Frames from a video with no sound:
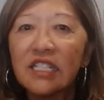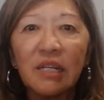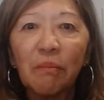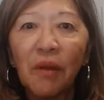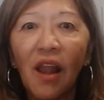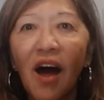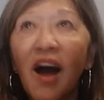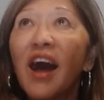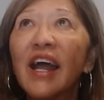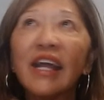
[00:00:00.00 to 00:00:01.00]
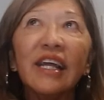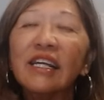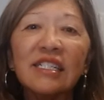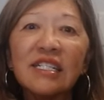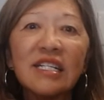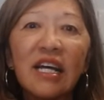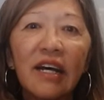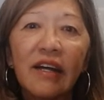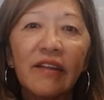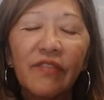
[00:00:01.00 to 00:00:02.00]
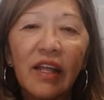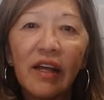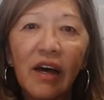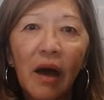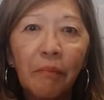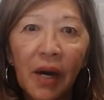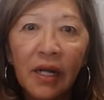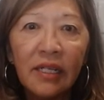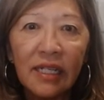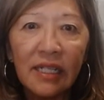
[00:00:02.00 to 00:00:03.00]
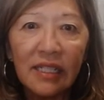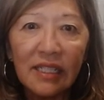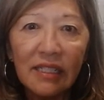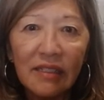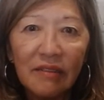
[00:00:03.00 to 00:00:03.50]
supply is abundant,